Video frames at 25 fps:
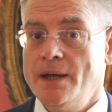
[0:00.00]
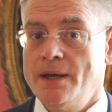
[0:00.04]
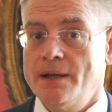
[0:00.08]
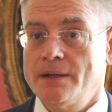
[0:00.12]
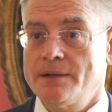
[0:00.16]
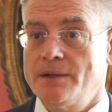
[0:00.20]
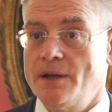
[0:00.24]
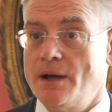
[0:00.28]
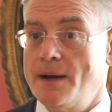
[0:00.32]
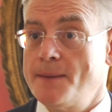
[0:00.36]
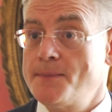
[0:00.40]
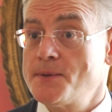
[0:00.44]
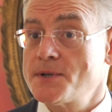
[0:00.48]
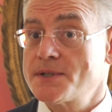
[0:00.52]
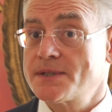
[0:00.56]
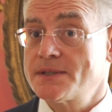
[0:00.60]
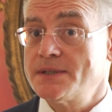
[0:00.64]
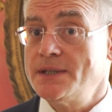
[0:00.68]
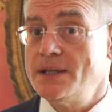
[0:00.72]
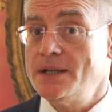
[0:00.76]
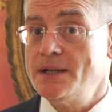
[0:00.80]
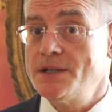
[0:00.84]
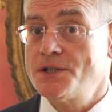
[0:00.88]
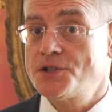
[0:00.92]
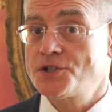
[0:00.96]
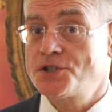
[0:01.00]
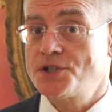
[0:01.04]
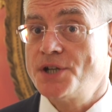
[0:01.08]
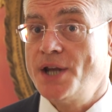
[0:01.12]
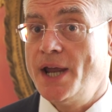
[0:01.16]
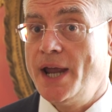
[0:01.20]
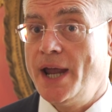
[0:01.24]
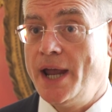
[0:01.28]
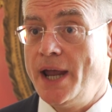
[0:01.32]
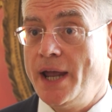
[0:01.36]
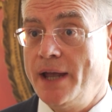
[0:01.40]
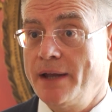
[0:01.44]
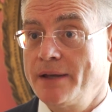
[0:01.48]
the apostille is
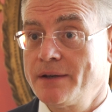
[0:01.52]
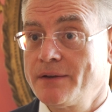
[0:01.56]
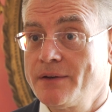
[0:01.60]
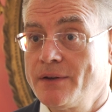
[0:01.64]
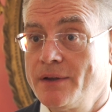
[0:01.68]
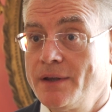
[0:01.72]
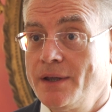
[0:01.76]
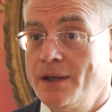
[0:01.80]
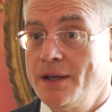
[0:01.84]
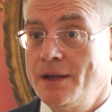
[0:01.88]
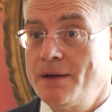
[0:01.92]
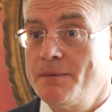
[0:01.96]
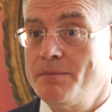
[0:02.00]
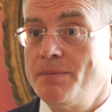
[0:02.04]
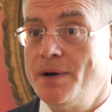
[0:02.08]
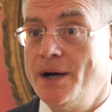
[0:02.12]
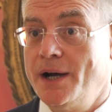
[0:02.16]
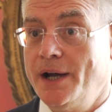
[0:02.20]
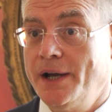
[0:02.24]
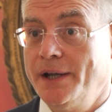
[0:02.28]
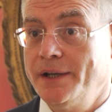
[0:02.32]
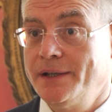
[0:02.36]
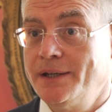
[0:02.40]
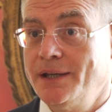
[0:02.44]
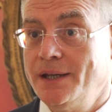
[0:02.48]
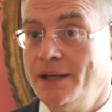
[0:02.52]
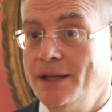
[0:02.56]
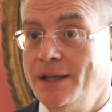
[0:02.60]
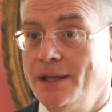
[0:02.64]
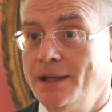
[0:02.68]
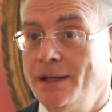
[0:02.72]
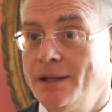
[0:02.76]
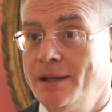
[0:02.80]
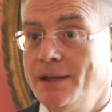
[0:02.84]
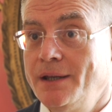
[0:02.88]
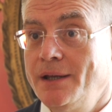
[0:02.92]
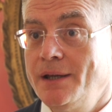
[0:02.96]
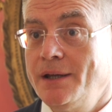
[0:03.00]
shared by
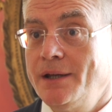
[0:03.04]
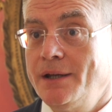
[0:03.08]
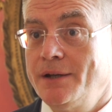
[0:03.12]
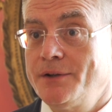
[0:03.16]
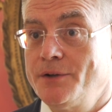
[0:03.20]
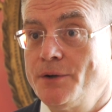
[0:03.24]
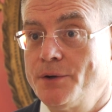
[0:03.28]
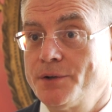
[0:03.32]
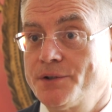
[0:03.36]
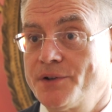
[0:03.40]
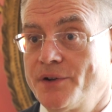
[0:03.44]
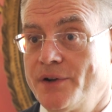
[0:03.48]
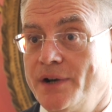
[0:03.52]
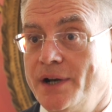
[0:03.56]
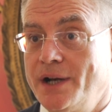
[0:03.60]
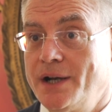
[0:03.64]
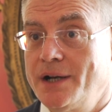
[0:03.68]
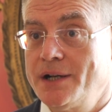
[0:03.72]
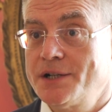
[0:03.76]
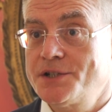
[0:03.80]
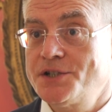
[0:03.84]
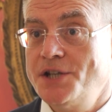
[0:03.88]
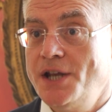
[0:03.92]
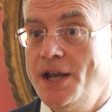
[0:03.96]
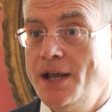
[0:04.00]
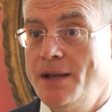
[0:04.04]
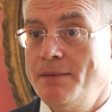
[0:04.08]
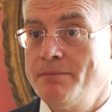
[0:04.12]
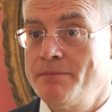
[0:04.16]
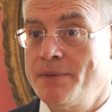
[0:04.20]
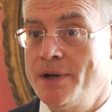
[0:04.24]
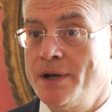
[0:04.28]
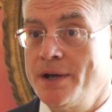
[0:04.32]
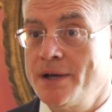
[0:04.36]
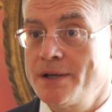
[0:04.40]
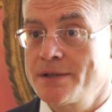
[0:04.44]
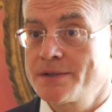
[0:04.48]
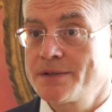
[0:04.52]
the notarial
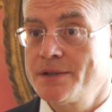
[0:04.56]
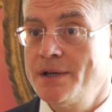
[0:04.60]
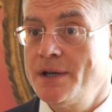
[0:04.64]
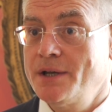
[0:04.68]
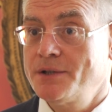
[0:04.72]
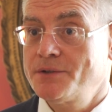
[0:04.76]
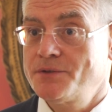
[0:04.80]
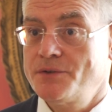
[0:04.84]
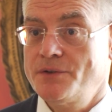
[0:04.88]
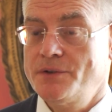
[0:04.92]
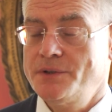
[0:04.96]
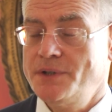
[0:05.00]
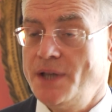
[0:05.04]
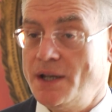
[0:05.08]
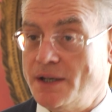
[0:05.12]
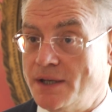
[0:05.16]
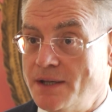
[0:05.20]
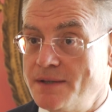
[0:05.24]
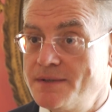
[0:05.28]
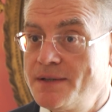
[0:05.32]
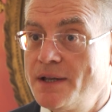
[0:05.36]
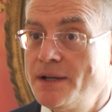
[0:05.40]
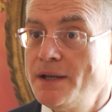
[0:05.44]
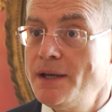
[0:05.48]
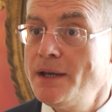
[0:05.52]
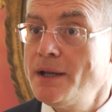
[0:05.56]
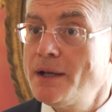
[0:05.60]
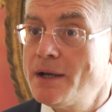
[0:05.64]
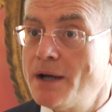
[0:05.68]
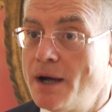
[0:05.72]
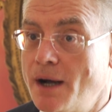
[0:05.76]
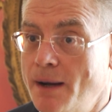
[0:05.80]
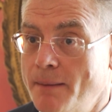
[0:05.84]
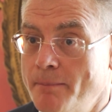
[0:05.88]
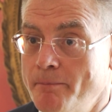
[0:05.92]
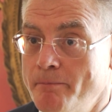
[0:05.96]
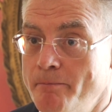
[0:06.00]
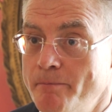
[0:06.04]
chambers. So that is an
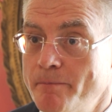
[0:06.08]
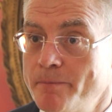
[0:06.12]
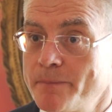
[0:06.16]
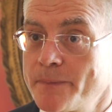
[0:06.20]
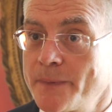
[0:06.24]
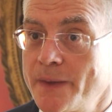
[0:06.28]
income.